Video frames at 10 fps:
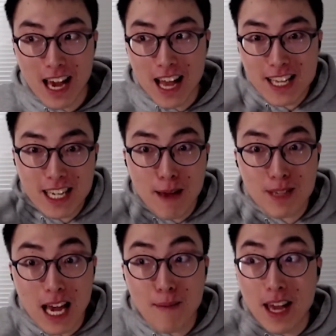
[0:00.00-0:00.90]
At the same
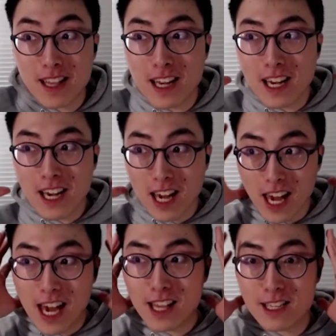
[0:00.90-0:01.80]
time, it,
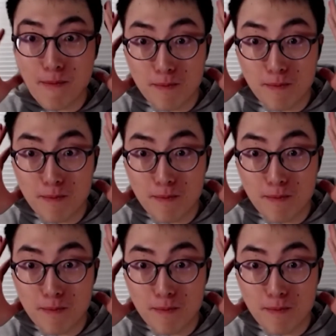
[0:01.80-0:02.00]
it